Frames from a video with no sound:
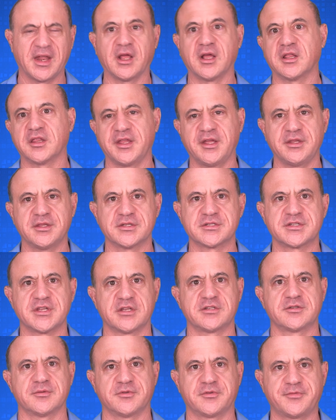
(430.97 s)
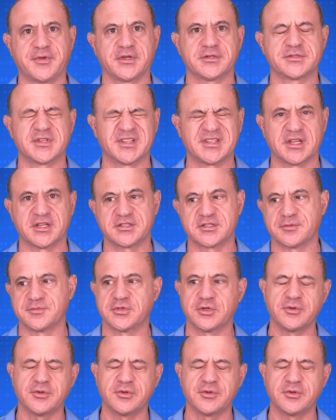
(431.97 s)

and clean the systems, fix the systems?